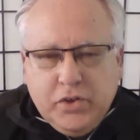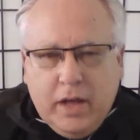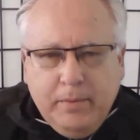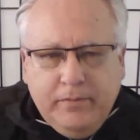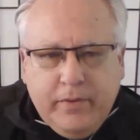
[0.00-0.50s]
So
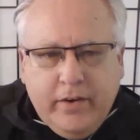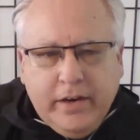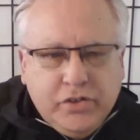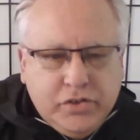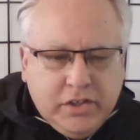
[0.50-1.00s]
I'll be
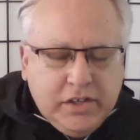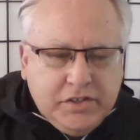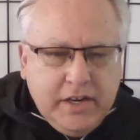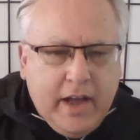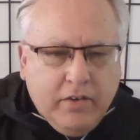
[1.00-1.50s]
very interested to
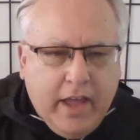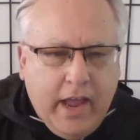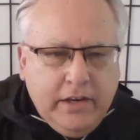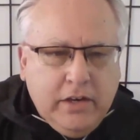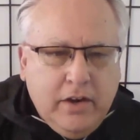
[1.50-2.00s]
see how
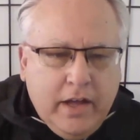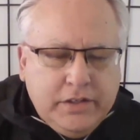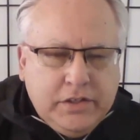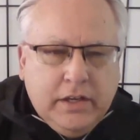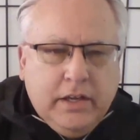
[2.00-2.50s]
Caden
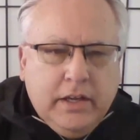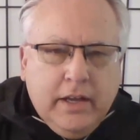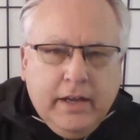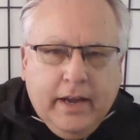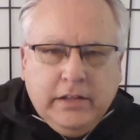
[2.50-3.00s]
does
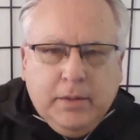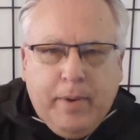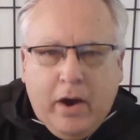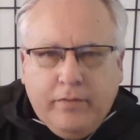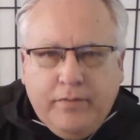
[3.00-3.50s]
at the
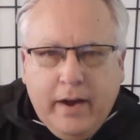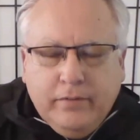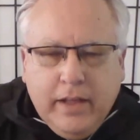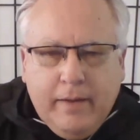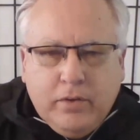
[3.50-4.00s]
Power
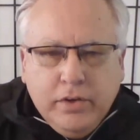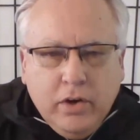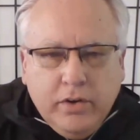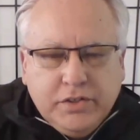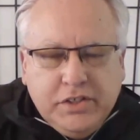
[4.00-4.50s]
5 level.
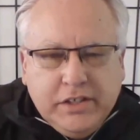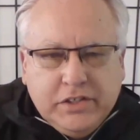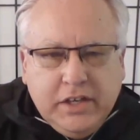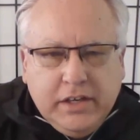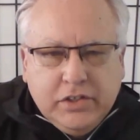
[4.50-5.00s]
You know, a
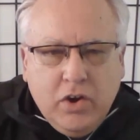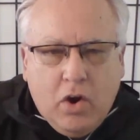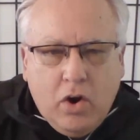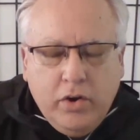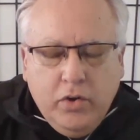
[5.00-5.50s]
6'6
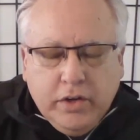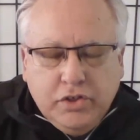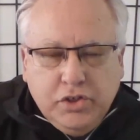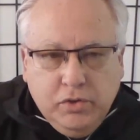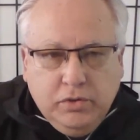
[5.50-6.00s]
guard who can
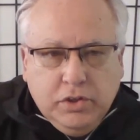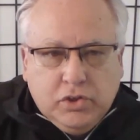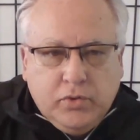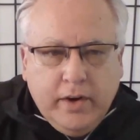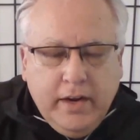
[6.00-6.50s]
shoot the
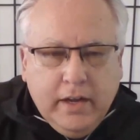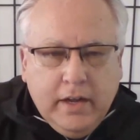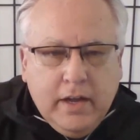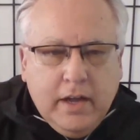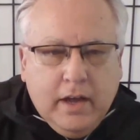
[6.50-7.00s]
three.
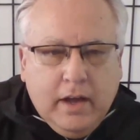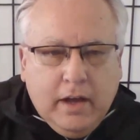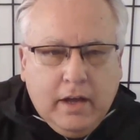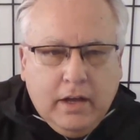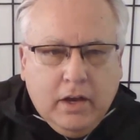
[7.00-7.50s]

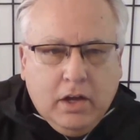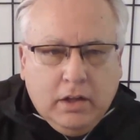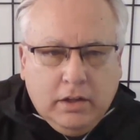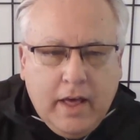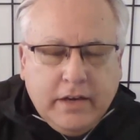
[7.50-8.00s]
A
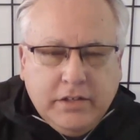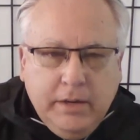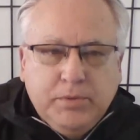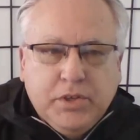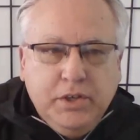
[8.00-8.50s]
lot of
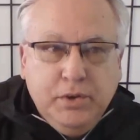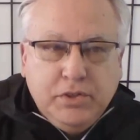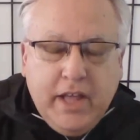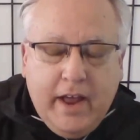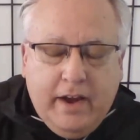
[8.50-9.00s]
teams could
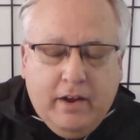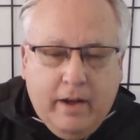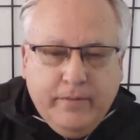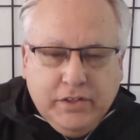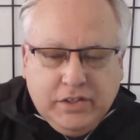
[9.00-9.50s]
use that,
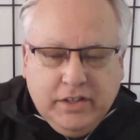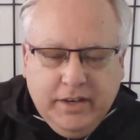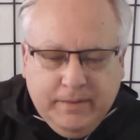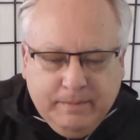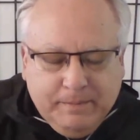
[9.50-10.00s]
obviously.